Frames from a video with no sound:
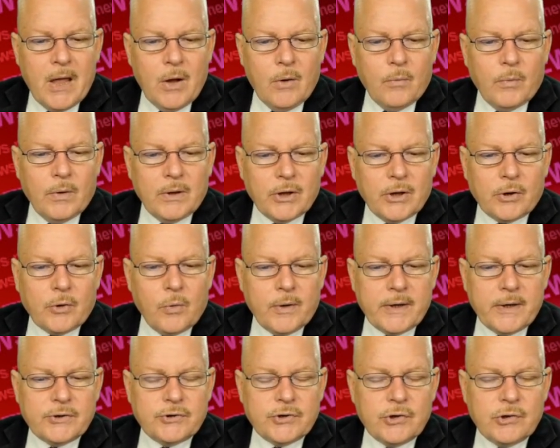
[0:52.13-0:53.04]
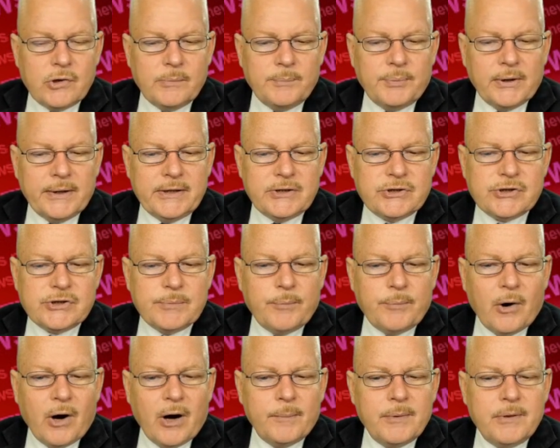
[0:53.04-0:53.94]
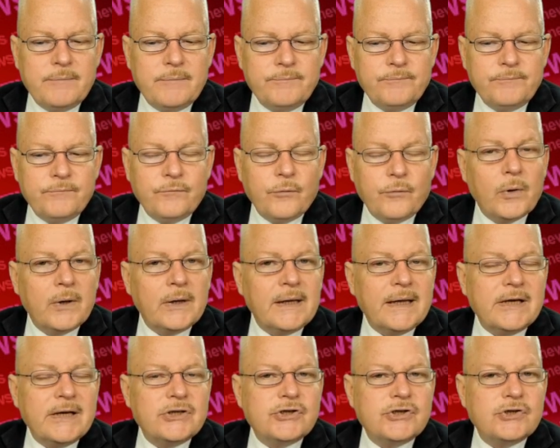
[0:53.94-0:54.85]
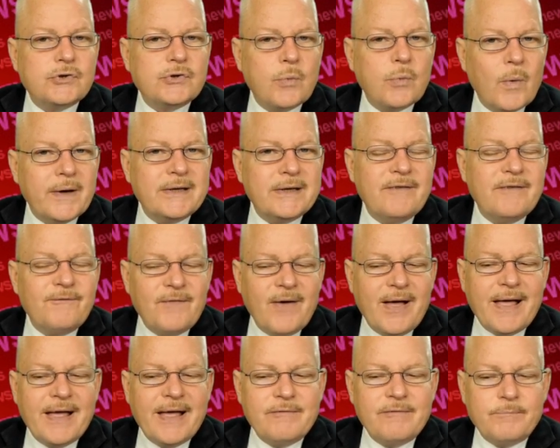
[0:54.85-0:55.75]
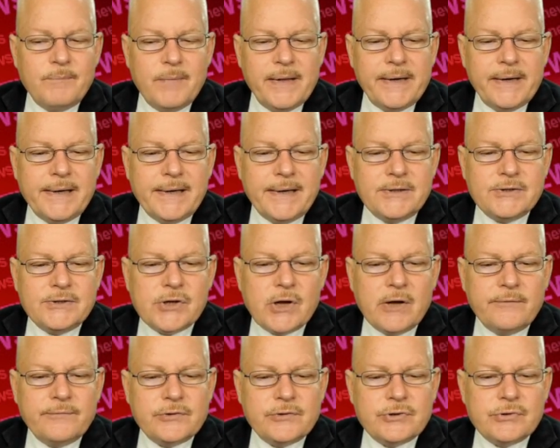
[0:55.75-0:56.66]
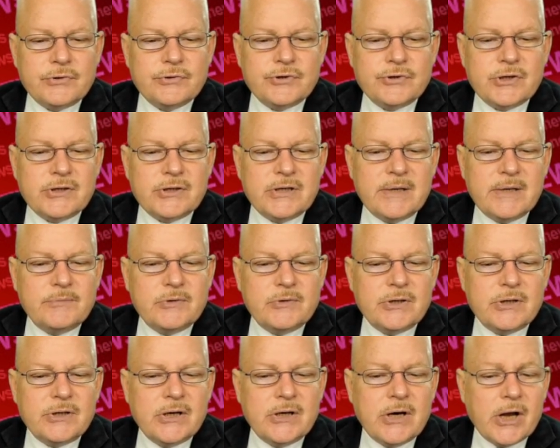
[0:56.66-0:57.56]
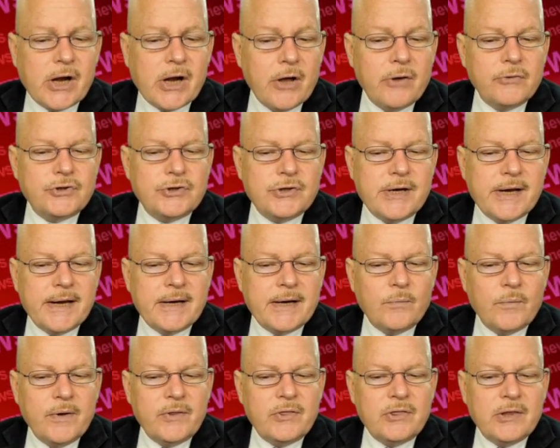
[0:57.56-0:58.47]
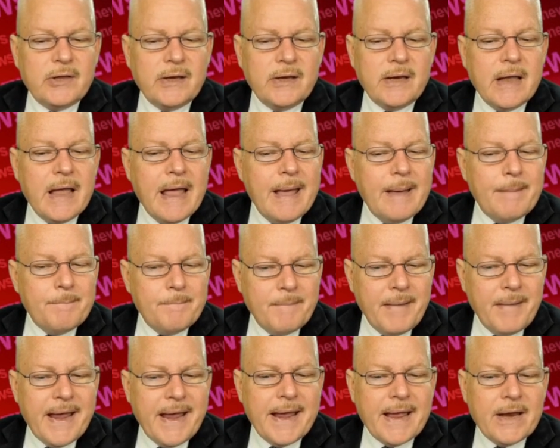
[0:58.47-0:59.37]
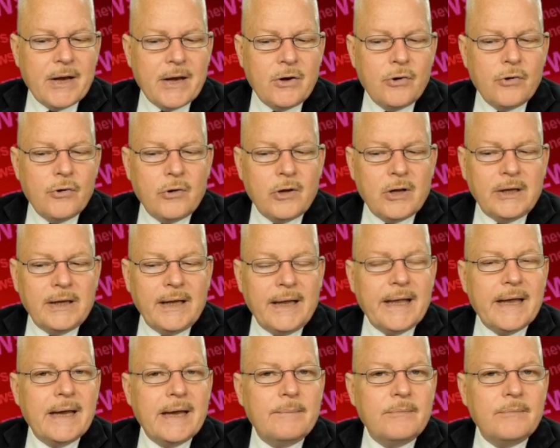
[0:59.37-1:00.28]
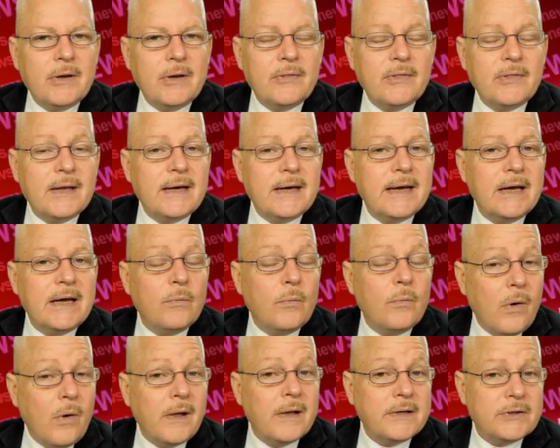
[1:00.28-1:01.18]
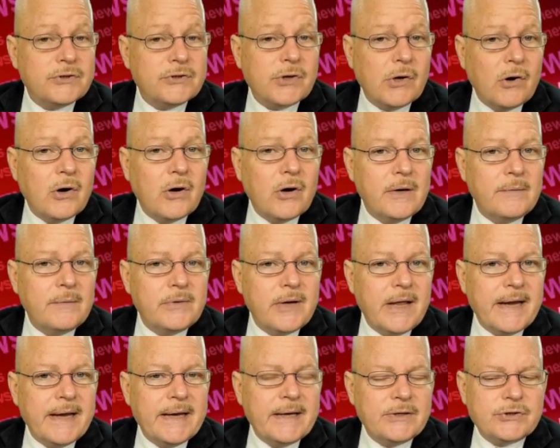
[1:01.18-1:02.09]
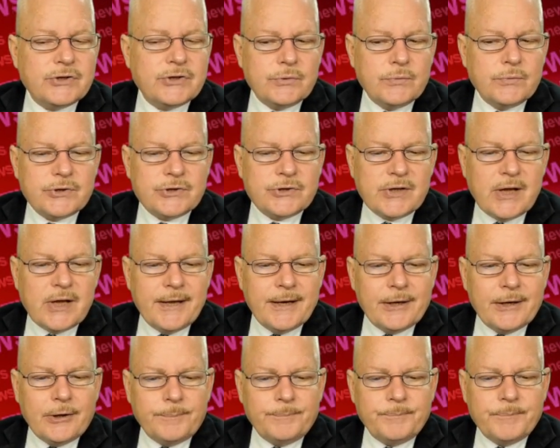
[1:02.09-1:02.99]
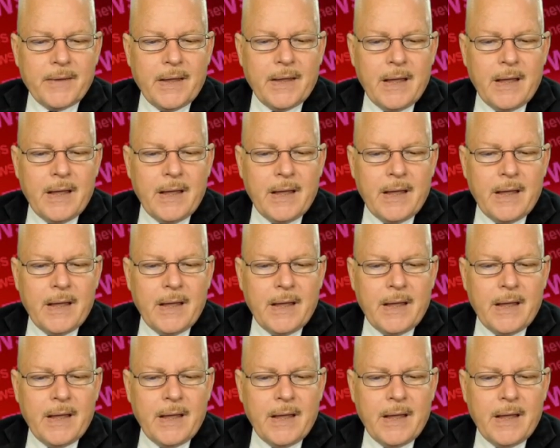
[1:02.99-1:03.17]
Well, according to the police department, for at least 25 minutes, officers attempted to negotiate with the man who claimed that he was armed and suicidal.